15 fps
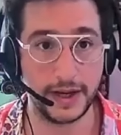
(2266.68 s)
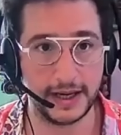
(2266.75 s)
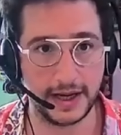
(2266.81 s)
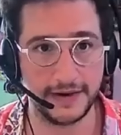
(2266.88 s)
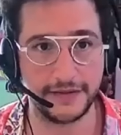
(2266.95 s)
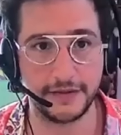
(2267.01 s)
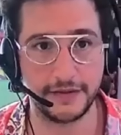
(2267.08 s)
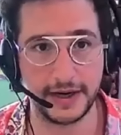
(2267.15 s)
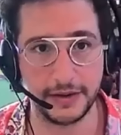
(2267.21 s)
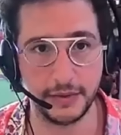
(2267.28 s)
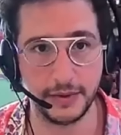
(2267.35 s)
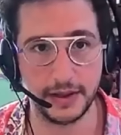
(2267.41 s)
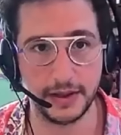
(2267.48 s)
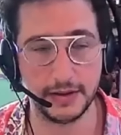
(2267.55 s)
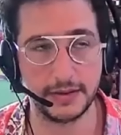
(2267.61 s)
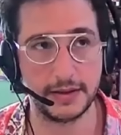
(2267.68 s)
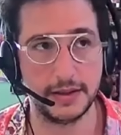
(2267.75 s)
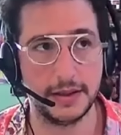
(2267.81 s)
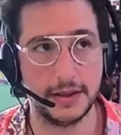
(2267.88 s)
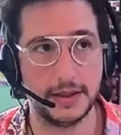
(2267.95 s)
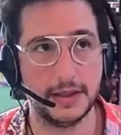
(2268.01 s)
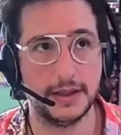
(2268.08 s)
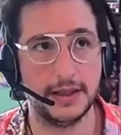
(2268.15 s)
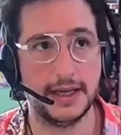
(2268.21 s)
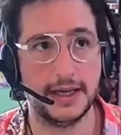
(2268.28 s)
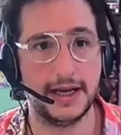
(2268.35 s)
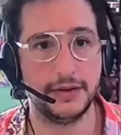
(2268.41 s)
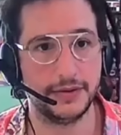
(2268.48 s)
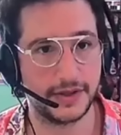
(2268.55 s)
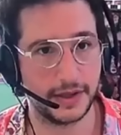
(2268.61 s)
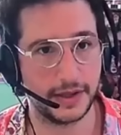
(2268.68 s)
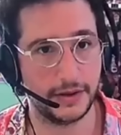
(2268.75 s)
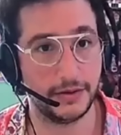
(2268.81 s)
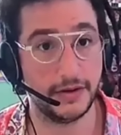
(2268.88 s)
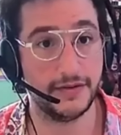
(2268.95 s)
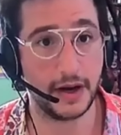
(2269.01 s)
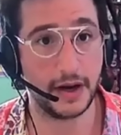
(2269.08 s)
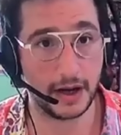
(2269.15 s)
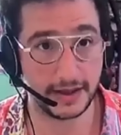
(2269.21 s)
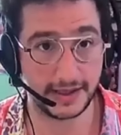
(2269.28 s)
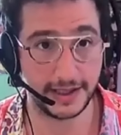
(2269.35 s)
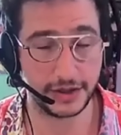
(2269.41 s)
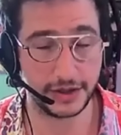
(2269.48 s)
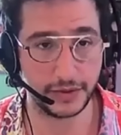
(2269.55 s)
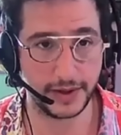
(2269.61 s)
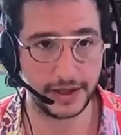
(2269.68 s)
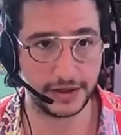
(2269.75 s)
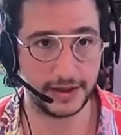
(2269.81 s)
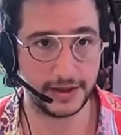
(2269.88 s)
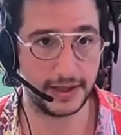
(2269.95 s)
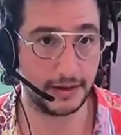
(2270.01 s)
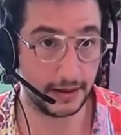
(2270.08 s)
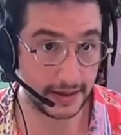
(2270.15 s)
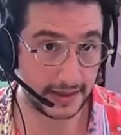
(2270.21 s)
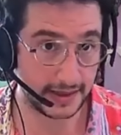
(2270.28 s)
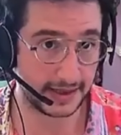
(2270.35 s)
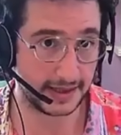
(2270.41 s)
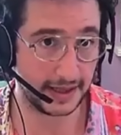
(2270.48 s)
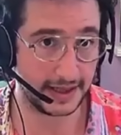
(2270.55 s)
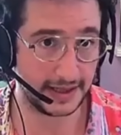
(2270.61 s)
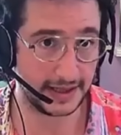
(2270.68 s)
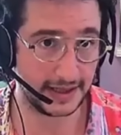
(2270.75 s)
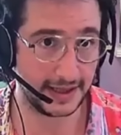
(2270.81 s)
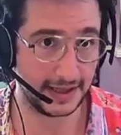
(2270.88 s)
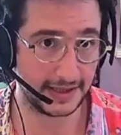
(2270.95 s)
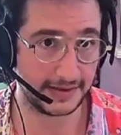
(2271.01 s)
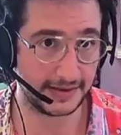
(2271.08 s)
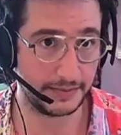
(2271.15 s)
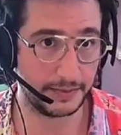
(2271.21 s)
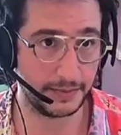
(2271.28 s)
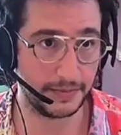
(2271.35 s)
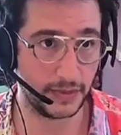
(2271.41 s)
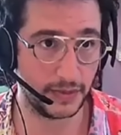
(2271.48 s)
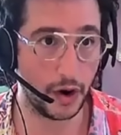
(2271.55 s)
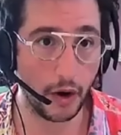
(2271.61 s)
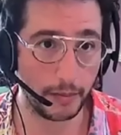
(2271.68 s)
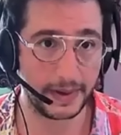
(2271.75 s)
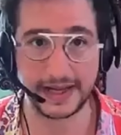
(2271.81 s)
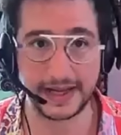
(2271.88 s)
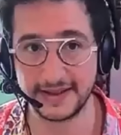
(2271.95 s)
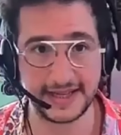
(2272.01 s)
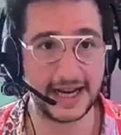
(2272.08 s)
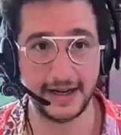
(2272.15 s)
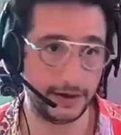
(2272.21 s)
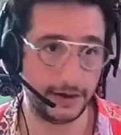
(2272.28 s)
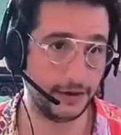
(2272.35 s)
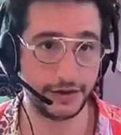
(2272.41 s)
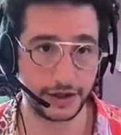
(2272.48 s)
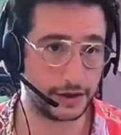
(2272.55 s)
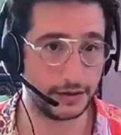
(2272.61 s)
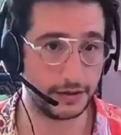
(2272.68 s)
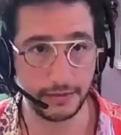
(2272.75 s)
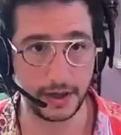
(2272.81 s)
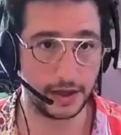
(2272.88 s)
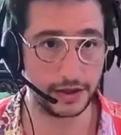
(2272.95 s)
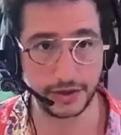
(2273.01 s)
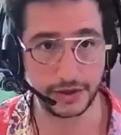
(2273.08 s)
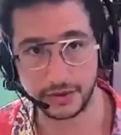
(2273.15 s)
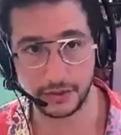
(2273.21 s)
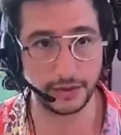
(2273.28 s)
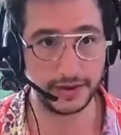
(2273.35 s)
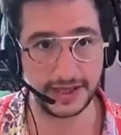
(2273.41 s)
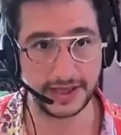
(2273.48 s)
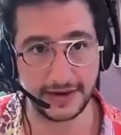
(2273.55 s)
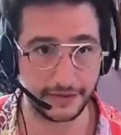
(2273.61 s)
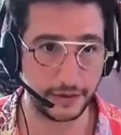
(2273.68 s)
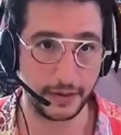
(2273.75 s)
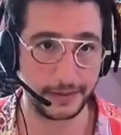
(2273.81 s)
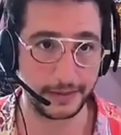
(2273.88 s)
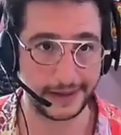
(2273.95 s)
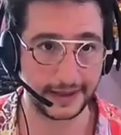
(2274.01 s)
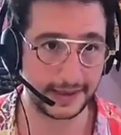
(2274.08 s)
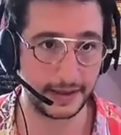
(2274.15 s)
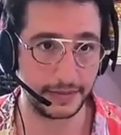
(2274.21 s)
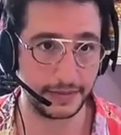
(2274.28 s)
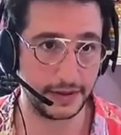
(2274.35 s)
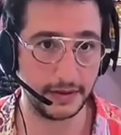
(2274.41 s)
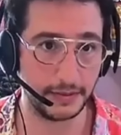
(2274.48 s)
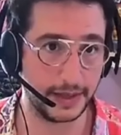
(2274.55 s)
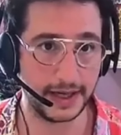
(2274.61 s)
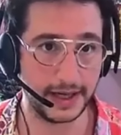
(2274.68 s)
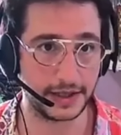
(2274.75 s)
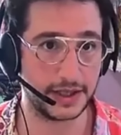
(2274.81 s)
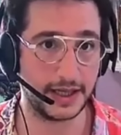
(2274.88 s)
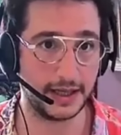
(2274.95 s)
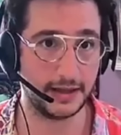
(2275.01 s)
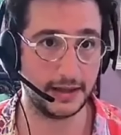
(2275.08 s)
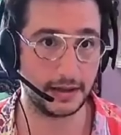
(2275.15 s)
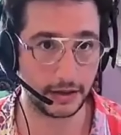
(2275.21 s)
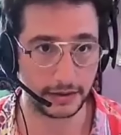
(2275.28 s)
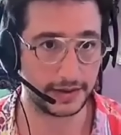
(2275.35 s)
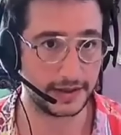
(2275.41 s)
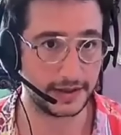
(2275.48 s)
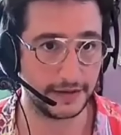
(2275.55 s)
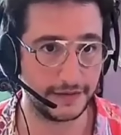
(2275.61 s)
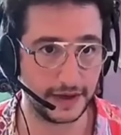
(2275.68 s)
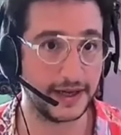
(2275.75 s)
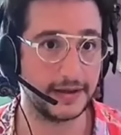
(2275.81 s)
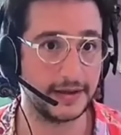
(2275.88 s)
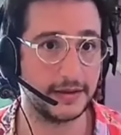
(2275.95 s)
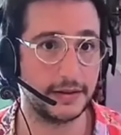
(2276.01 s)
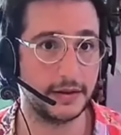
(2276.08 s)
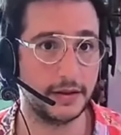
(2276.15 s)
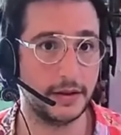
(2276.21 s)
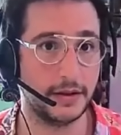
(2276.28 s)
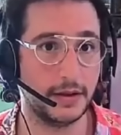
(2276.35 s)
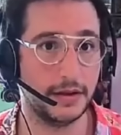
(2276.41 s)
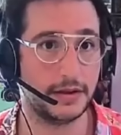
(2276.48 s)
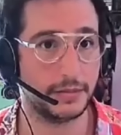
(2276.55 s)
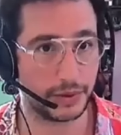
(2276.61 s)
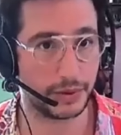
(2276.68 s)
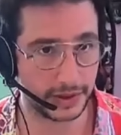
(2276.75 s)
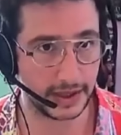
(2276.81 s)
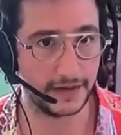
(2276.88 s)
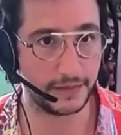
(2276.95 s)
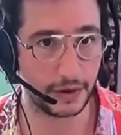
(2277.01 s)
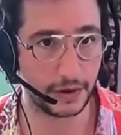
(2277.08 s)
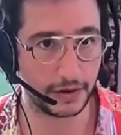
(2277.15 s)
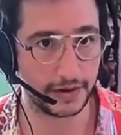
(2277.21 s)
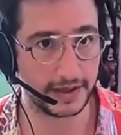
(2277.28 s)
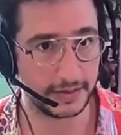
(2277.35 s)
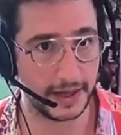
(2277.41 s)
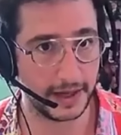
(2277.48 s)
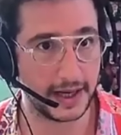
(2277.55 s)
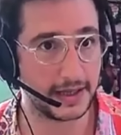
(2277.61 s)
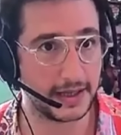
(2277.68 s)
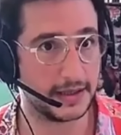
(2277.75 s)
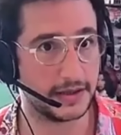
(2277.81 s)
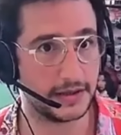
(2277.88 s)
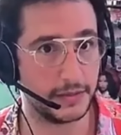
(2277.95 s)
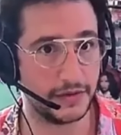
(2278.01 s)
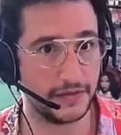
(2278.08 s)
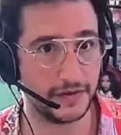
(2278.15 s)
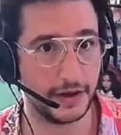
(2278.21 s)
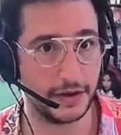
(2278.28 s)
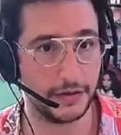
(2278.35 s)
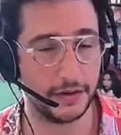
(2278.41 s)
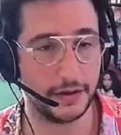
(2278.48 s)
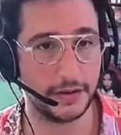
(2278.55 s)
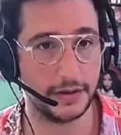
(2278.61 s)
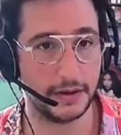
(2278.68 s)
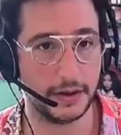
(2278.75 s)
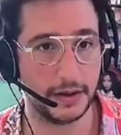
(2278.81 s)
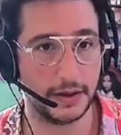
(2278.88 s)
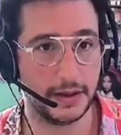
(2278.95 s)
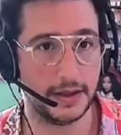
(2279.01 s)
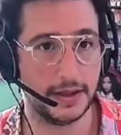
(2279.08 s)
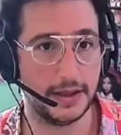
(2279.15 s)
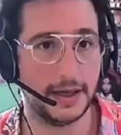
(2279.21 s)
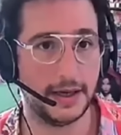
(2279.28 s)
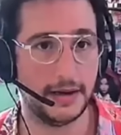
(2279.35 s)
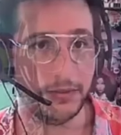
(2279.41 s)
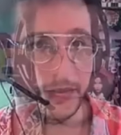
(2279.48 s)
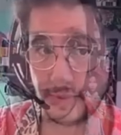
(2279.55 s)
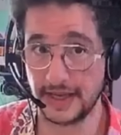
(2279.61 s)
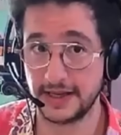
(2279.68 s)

of queer life around the world, and also of our situation in our societies not being a teleological march towards everyone be accepted, but actually a constant fight to preserve progress made and to move further on. But there were